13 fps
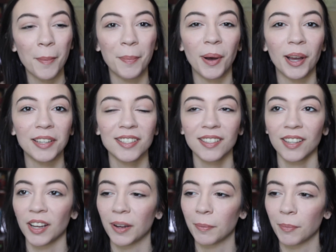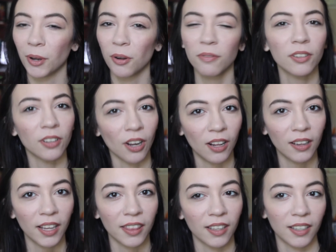But overall,
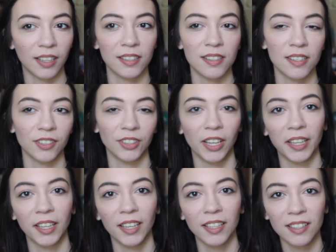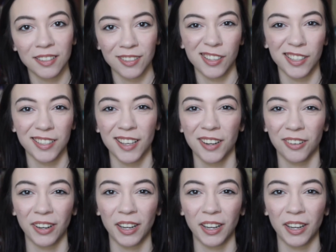I think I still like it as long as I don't